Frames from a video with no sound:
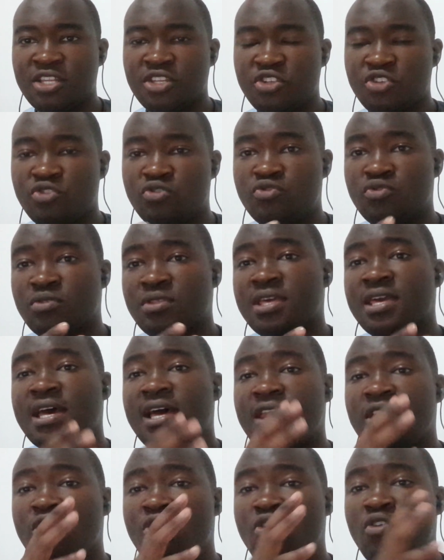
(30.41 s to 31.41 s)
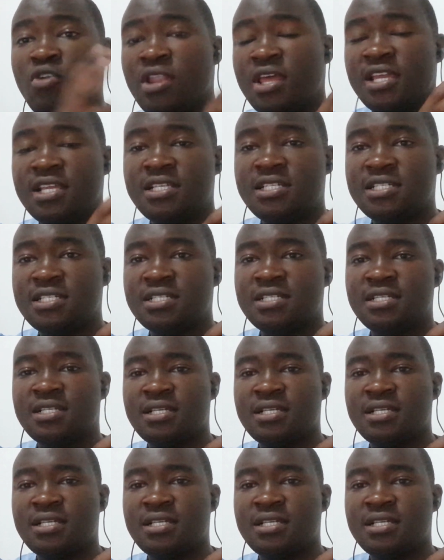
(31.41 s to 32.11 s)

due to their knowledge,